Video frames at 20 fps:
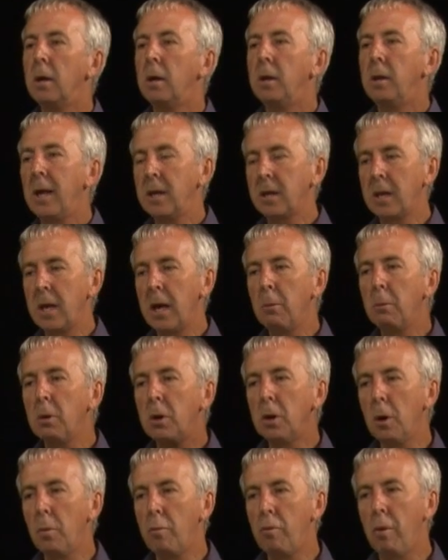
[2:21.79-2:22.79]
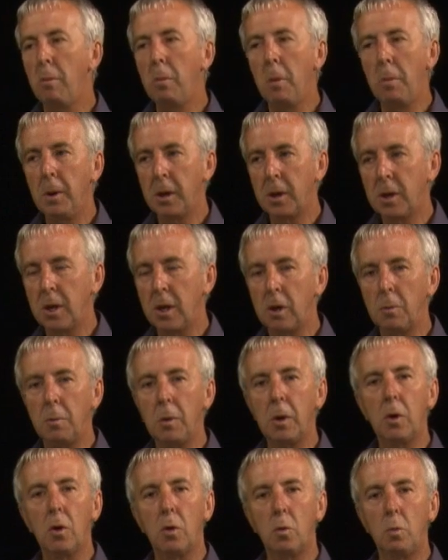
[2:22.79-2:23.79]
That's how we do probabilities
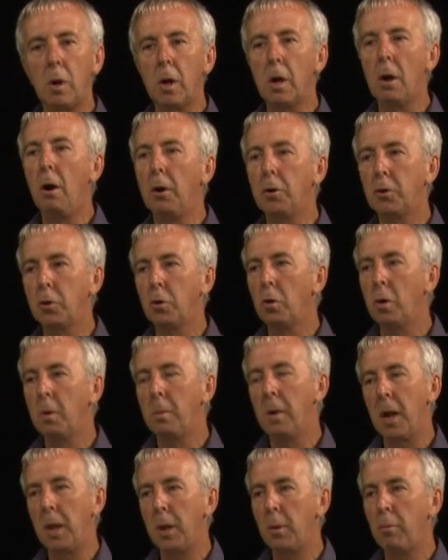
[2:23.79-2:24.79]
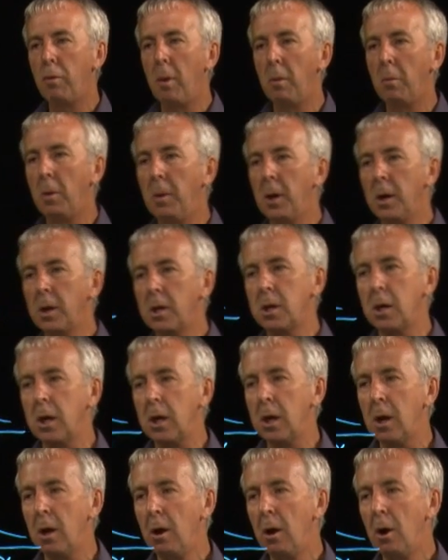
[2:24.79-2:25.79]
because we can't talk about the
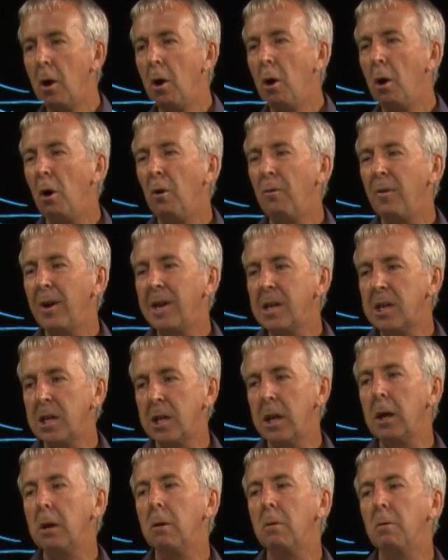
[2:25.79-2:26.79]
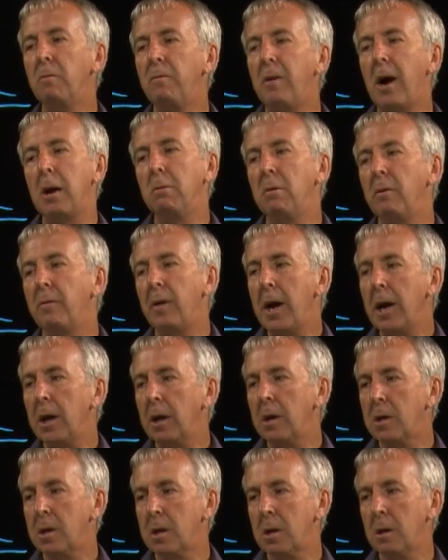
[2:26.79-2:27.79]
probability of a single value of
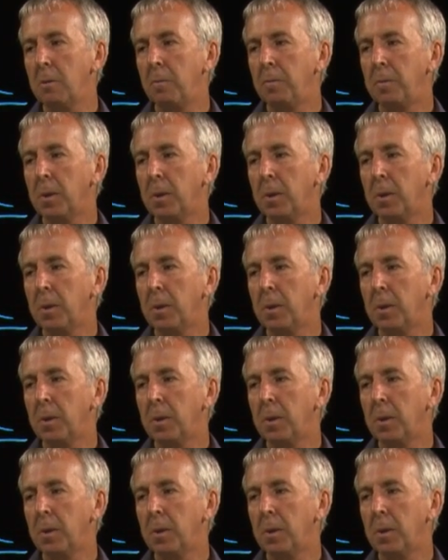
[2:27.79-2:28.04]
x